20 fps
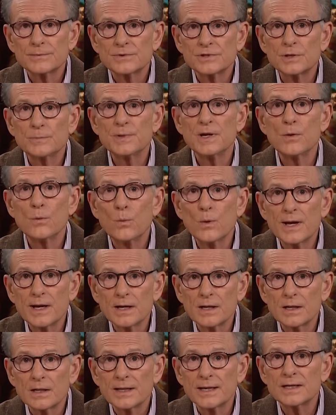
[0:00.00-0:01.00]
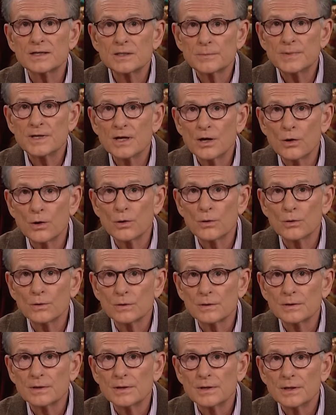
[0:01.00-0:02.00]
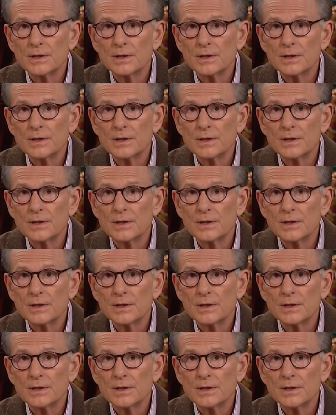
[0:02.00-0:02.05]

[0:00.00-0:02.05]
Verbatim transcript: to be well and to be whole.